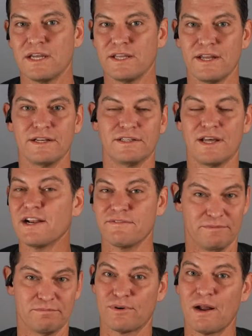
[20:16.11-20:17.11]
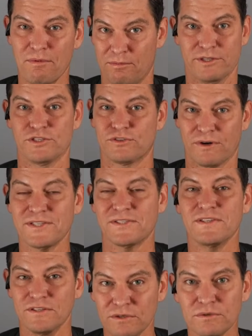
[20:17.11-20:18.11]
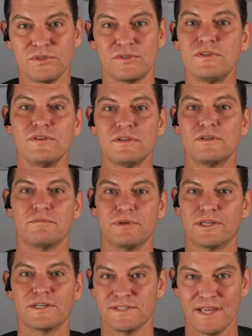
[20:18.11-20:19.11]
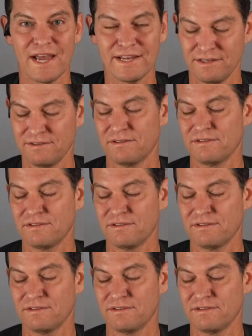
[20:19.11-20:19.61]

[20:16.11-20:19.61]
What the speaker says: And a lot of it probably stress-induced because that